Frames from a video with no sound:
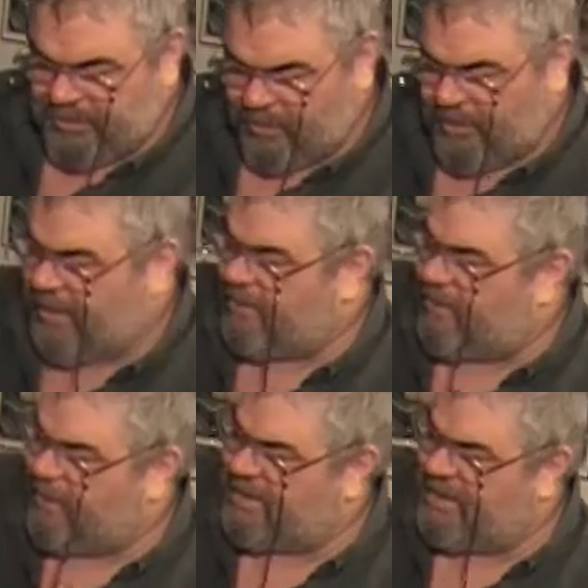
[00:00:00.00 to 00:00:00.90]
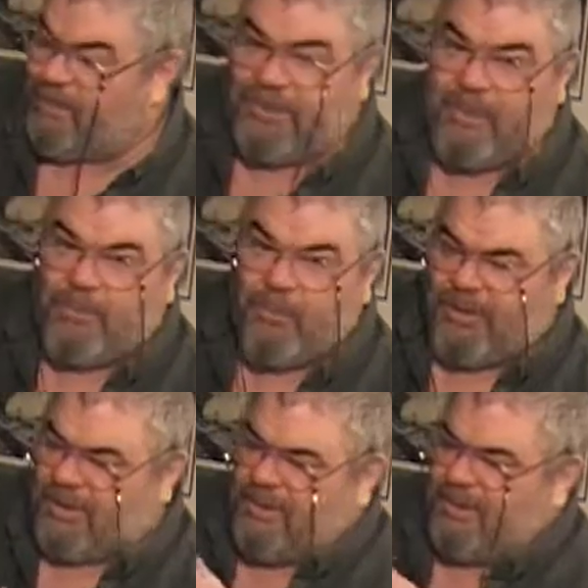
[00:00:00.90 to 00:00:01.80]
it will get from a tap, but not
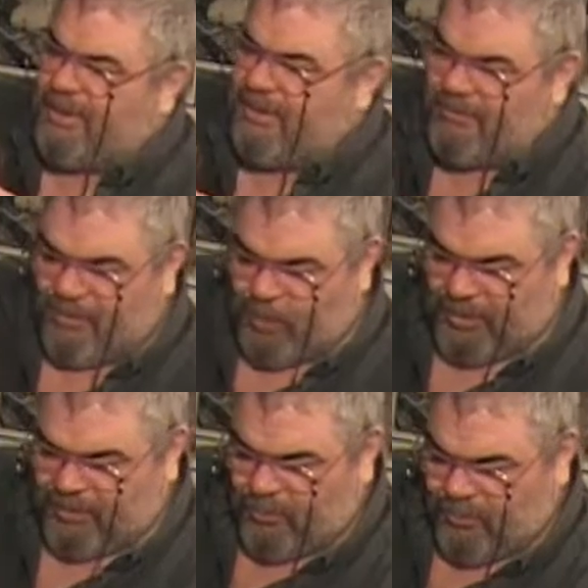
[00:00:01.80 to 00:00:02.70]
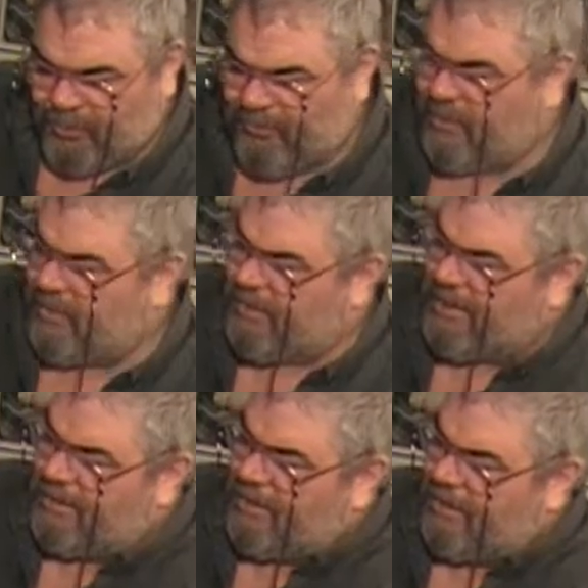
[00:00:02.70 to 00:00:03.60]
boiling, like boiling from a
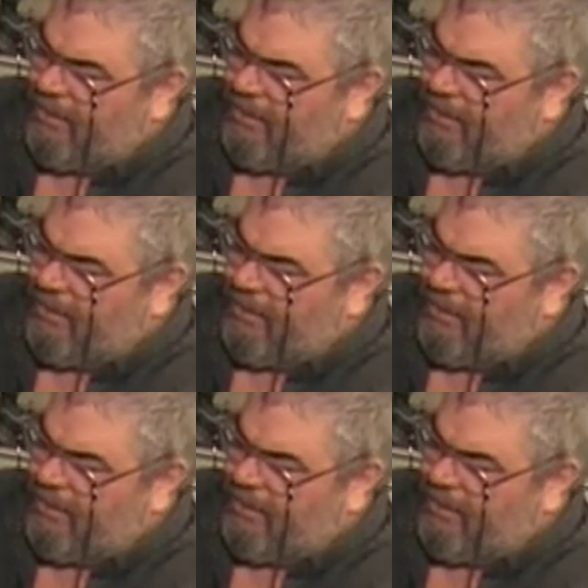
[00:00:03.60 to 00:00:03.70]
kettle.